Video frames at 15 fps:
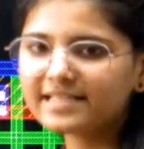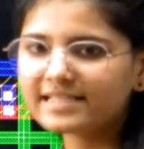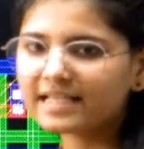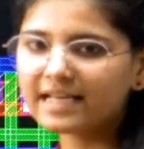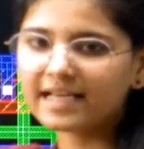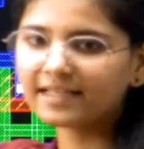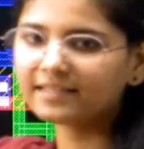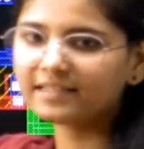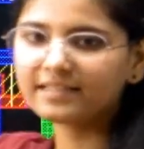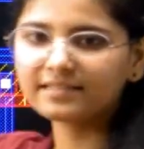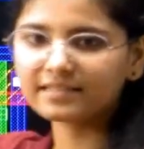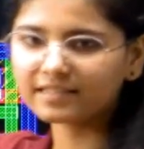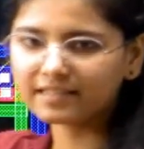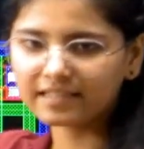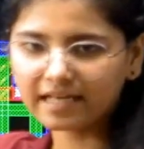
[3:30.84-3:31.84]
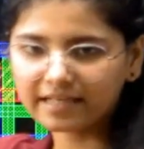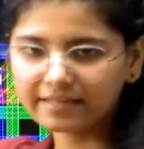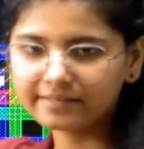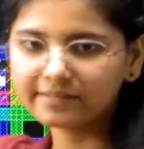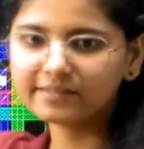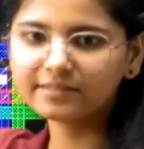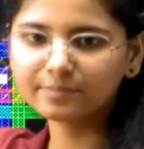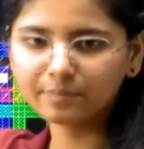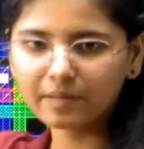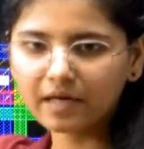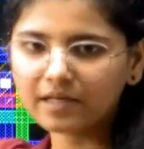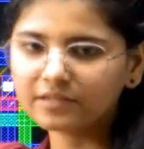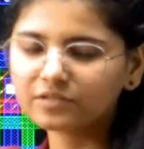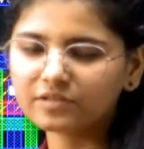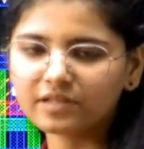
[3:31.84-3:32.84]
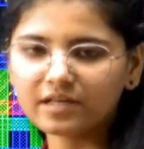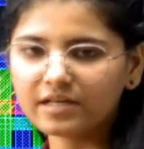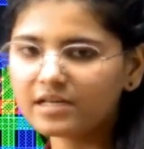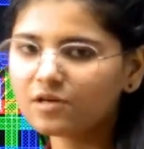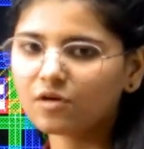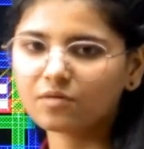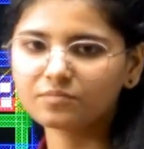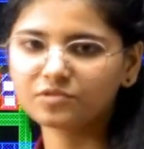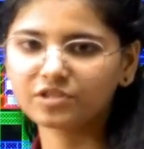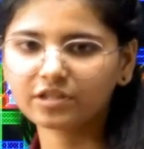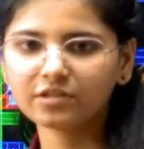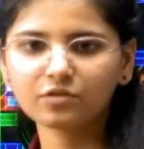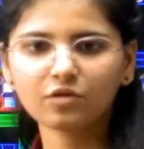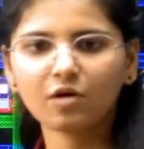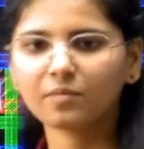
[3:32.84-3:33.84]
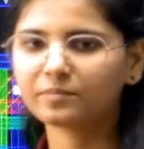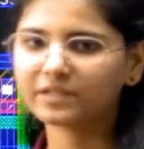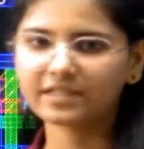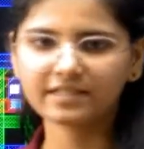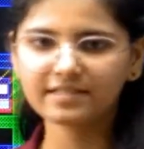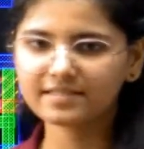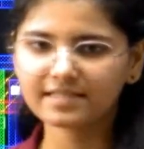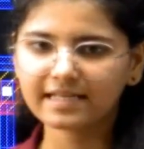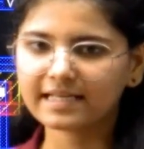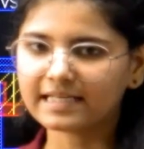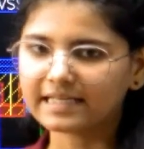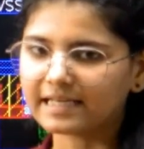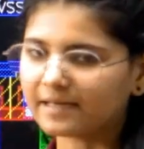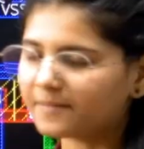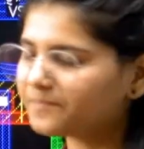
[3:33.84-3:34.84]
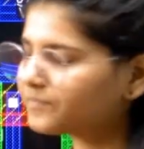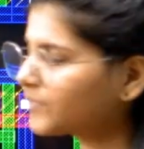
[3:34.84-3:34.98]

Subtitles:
select these rectangles, paths or any object to obtain its area.